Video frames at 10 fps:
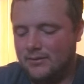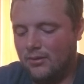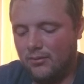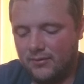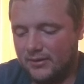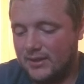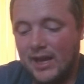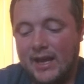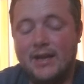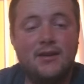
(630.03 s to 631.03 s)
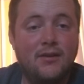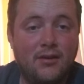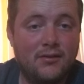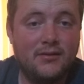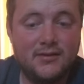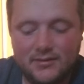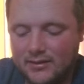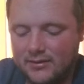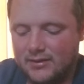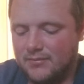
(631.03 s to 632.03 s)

over $10 at least.